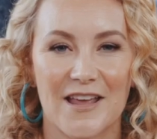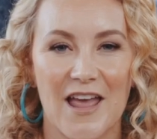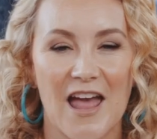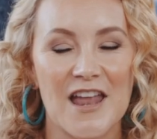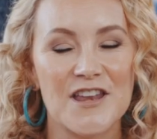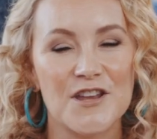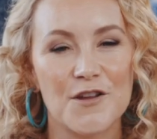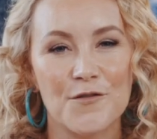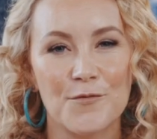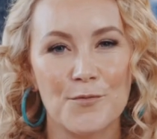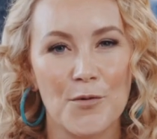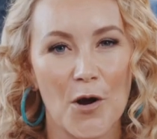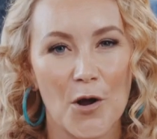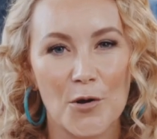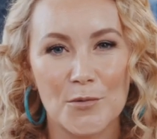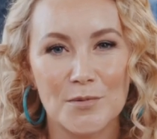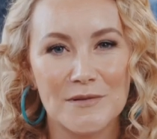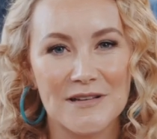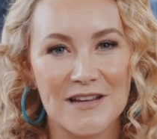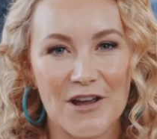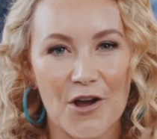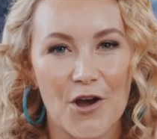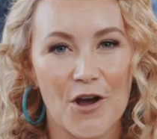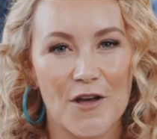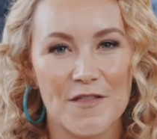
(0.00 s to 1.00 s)
And you've
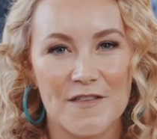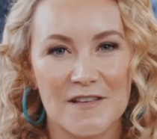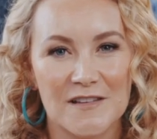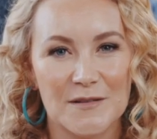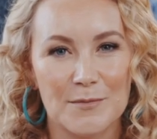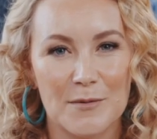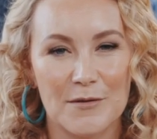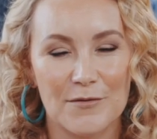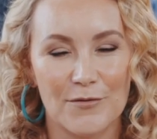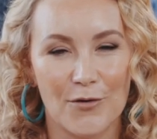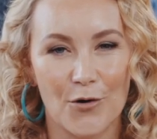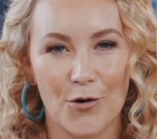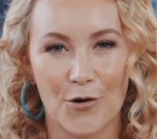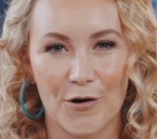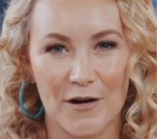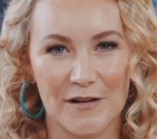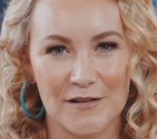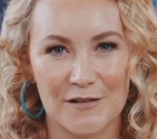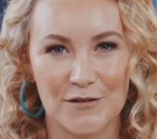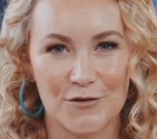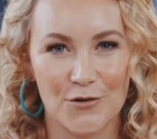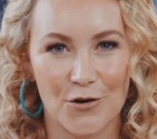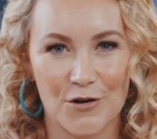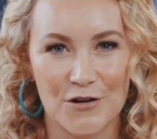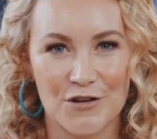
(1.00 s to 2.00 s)
probably heard this before,
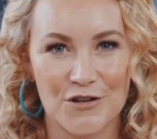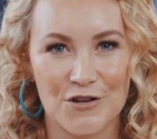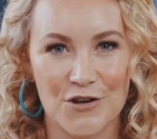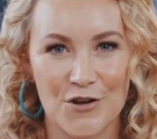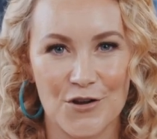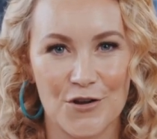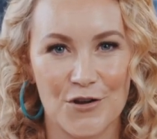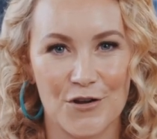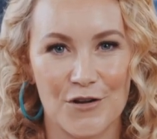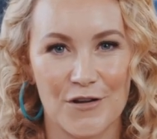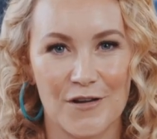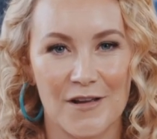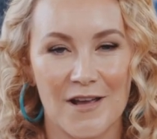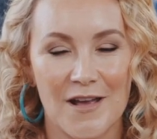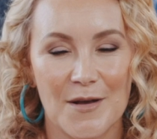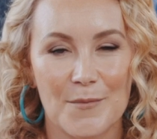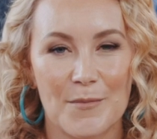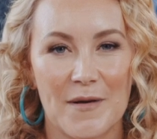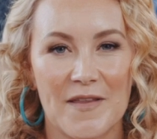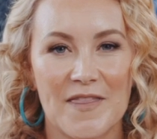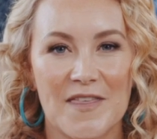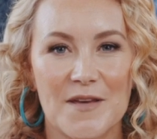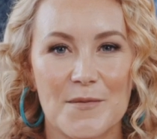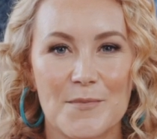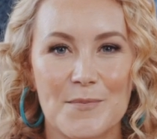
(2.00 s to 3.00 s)
it's not new,
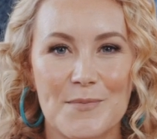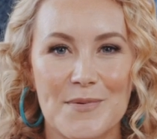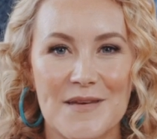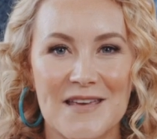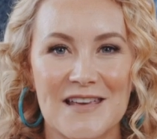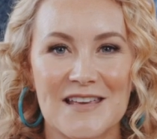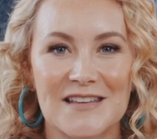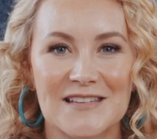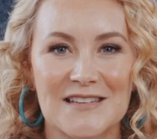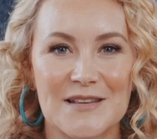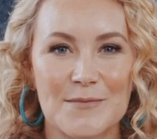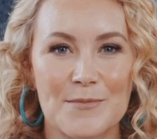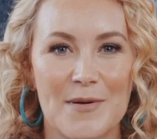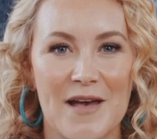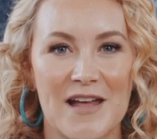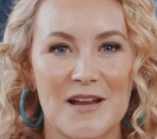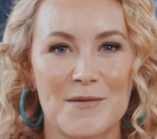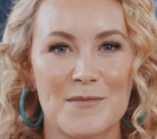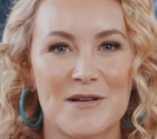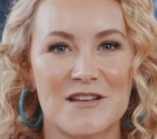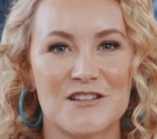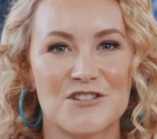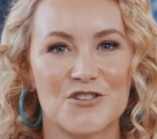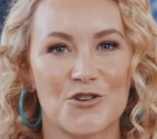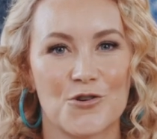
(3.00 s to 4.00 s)
but the biggest
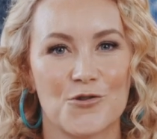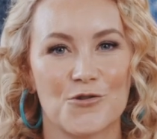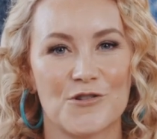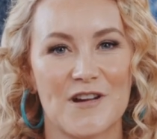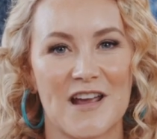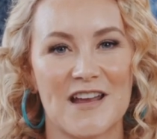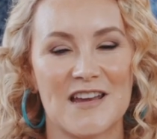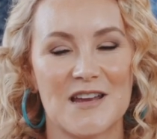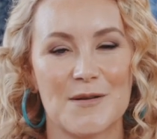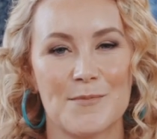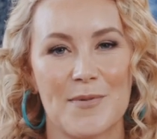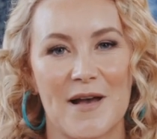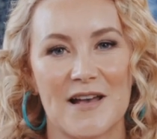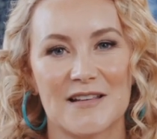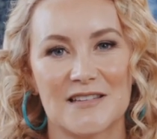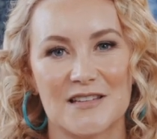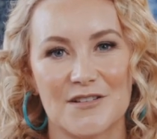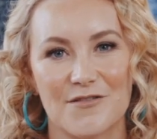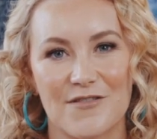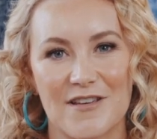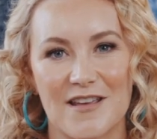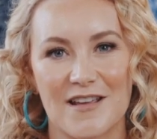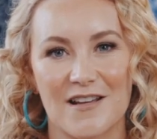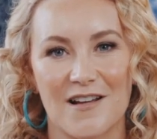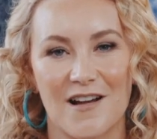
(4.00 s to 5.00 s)
impediment to creating
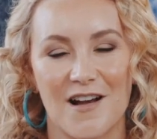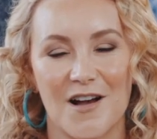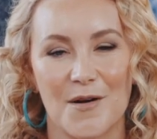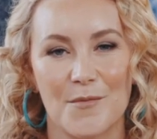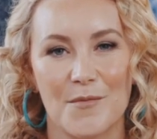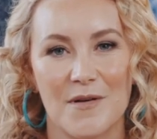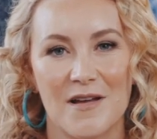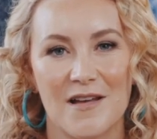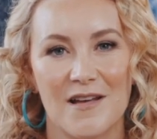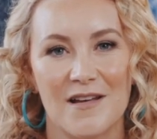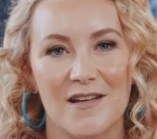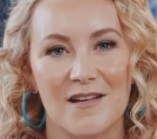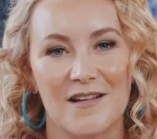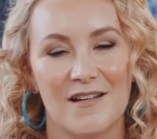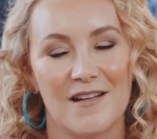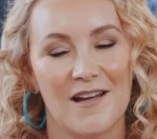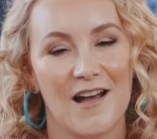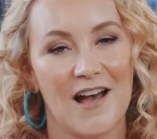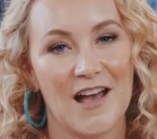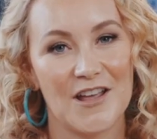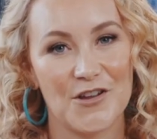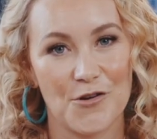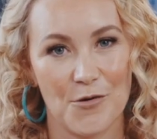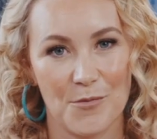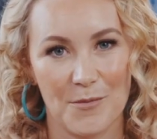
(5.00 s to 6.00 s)
passive income
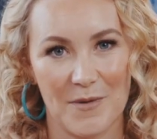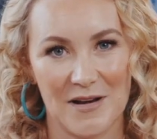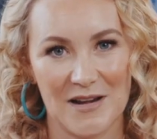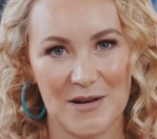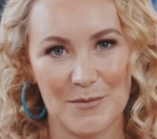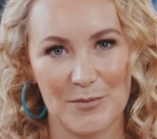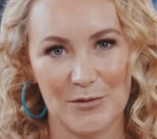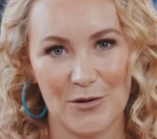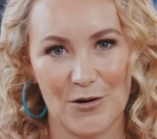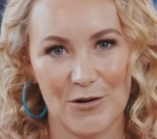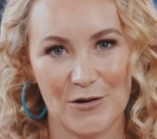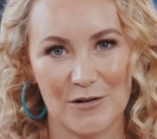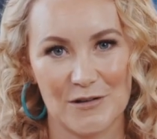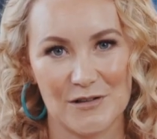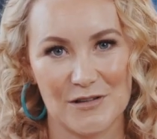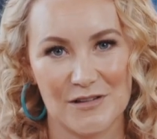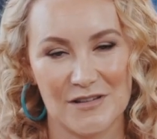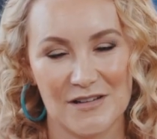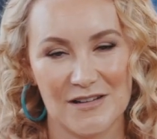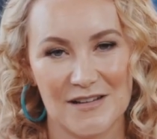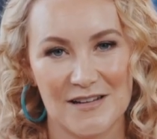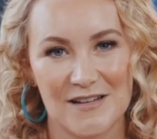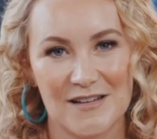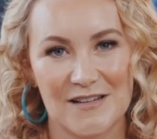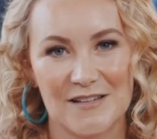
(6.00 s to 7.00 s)
are your money blocks.